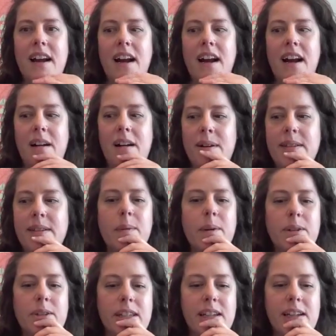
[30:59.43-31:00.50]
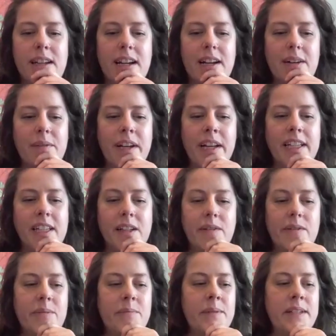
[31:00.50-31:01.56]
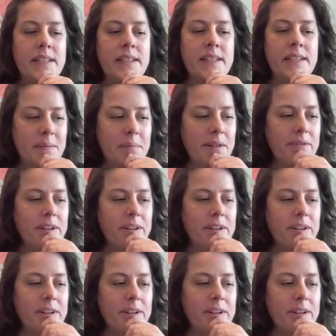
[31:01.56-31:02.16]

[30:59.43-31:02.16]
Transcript: especially when I lived in Mississippi